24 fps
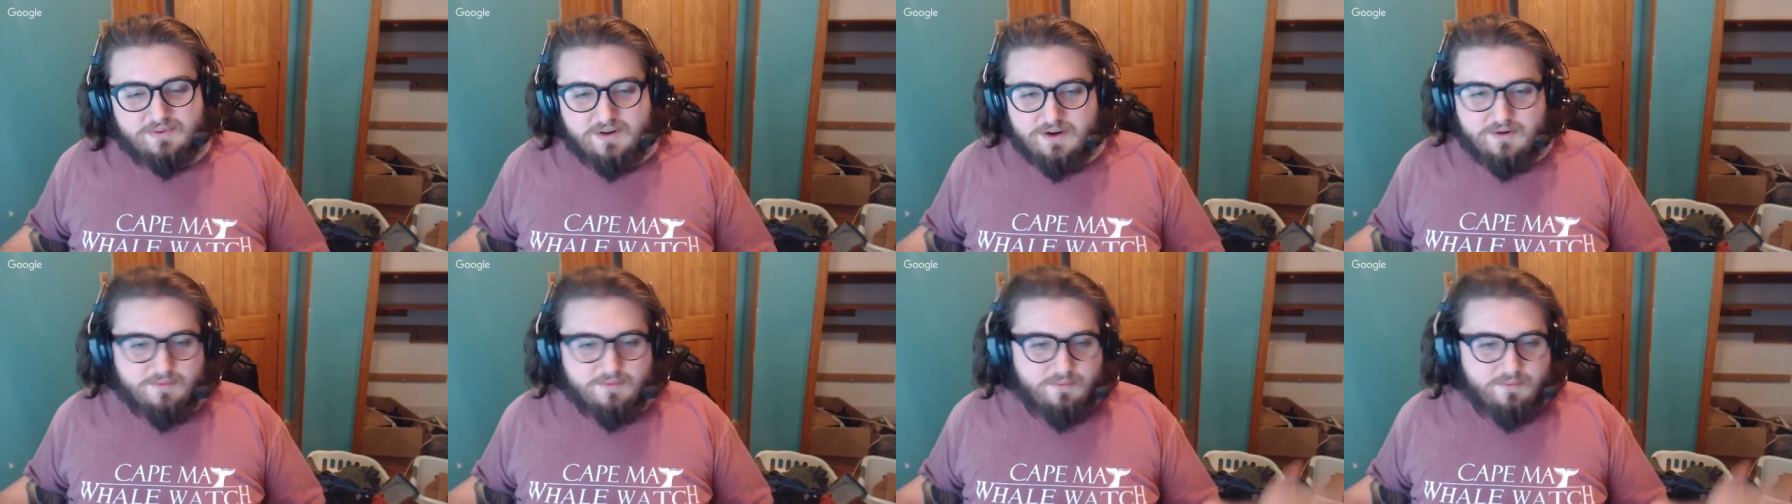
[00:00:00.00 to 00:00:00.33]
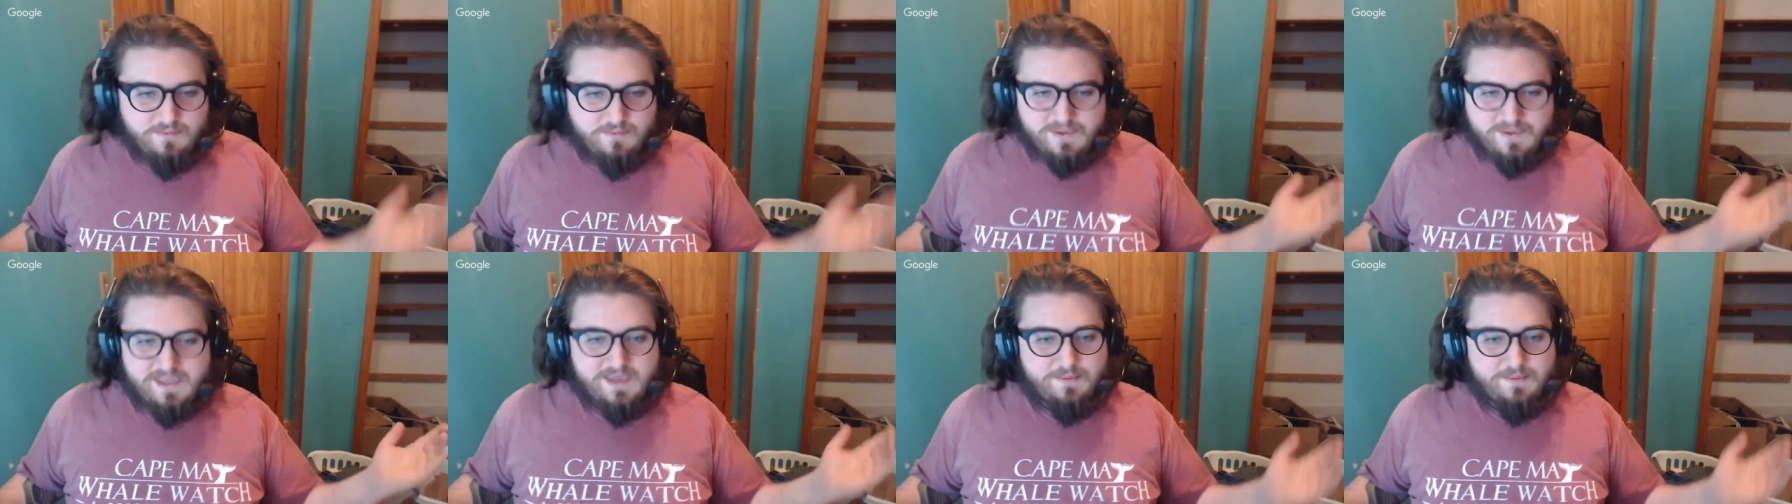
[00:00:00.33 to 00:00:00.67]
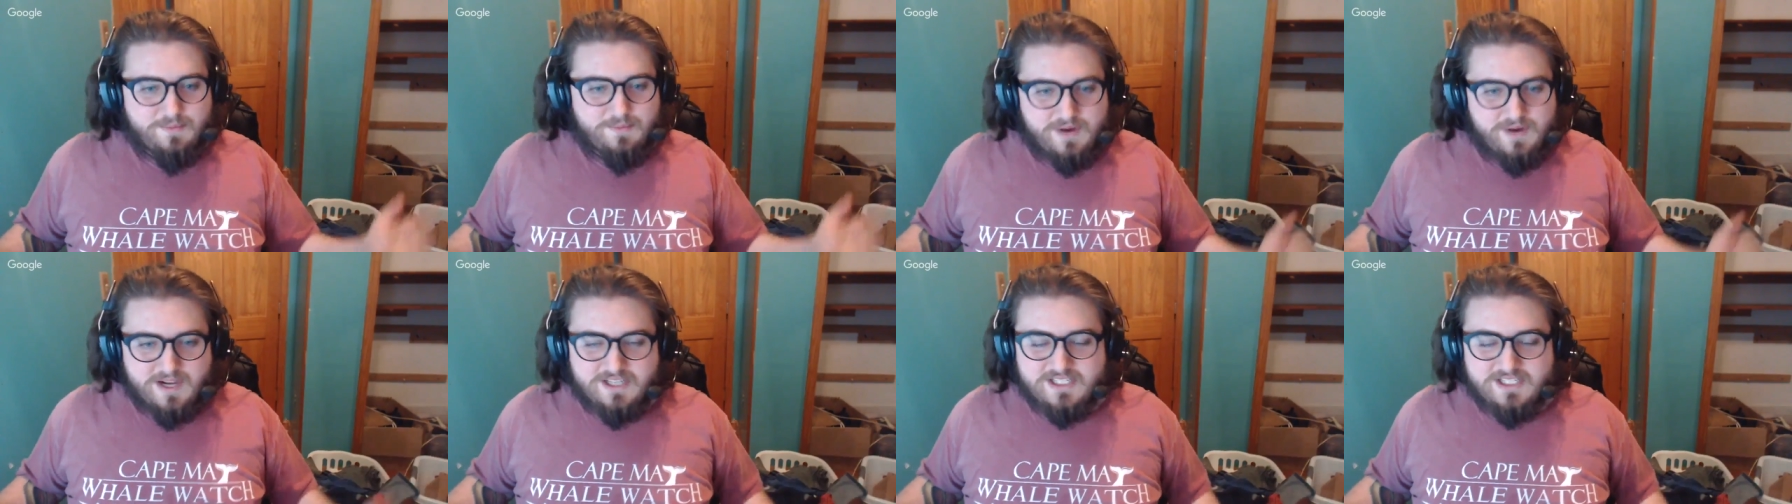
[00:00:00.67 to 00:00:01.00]
are making
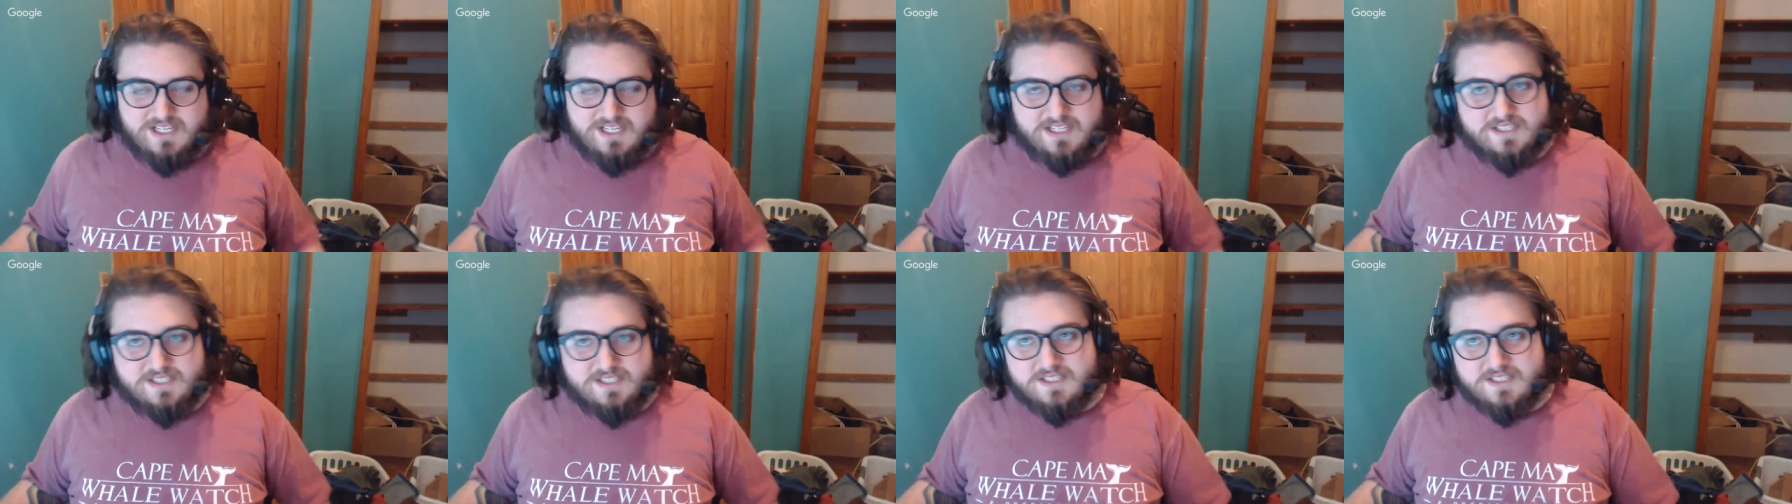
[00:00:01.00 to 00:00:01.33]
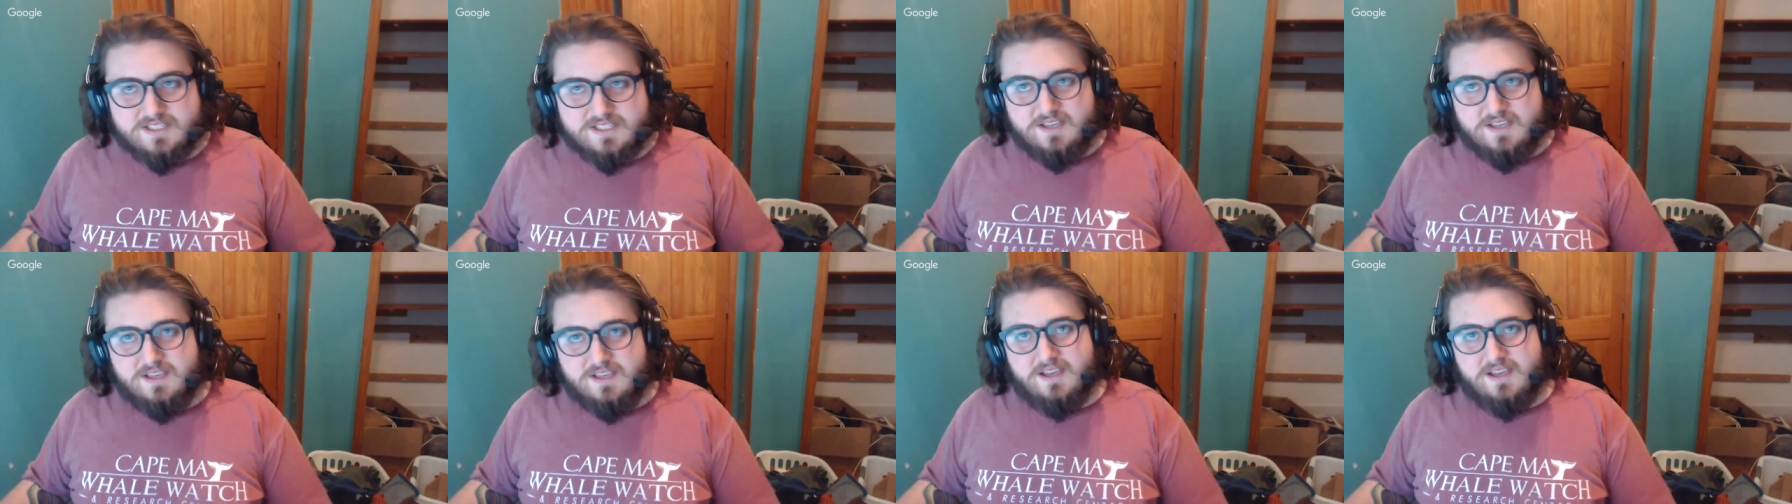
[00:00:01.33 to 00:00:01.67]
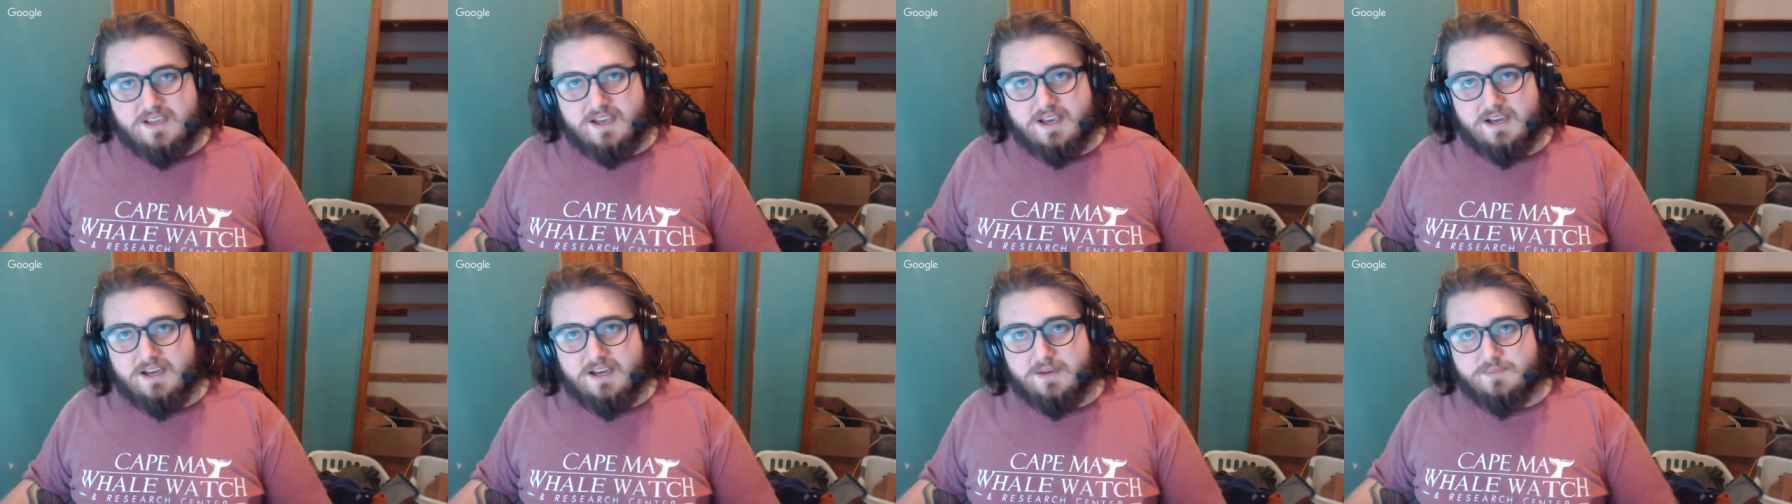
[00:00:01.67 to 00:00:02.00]
projects.
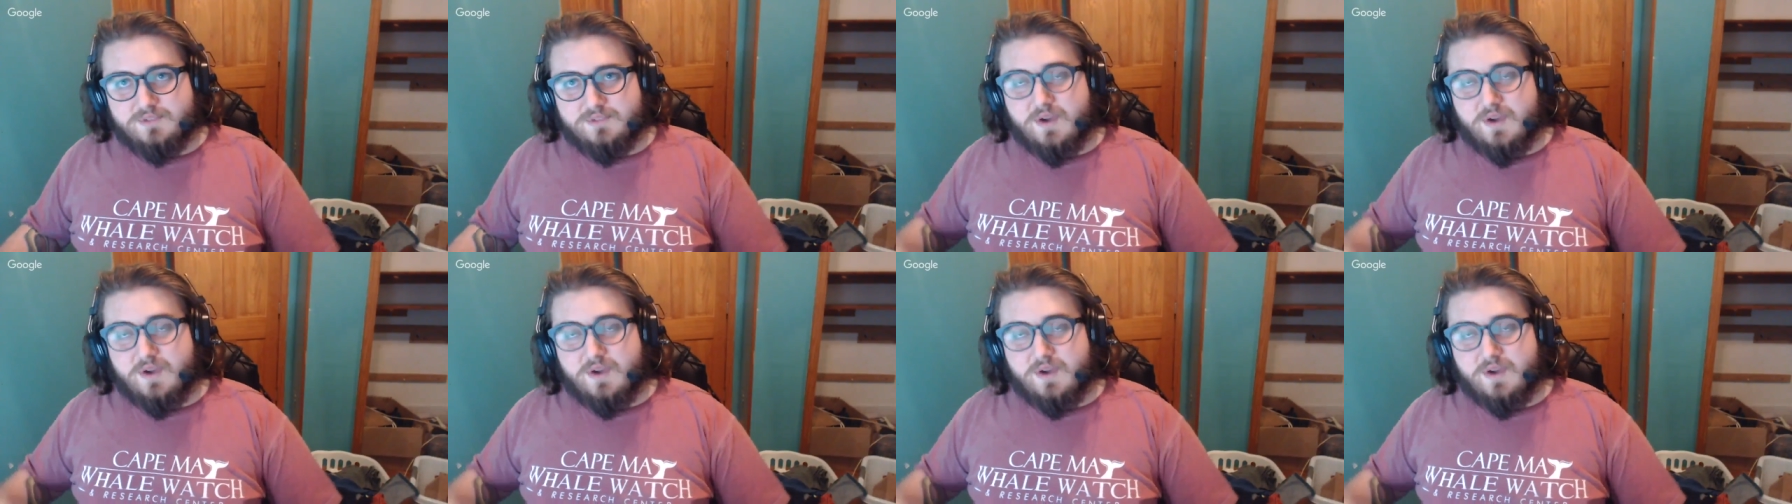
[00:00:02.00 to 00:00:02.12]
Um,